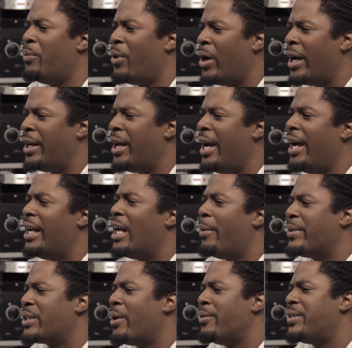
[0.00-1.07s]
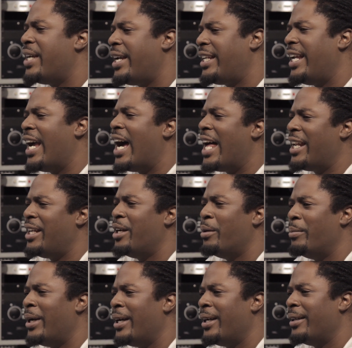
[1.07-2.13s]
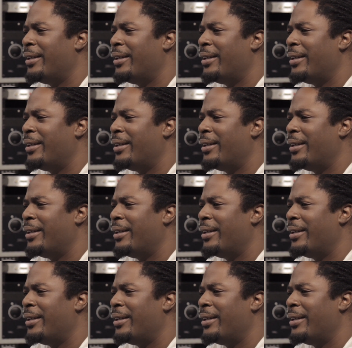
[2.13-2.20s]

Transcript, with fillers: one that was gonna take you out of here, man?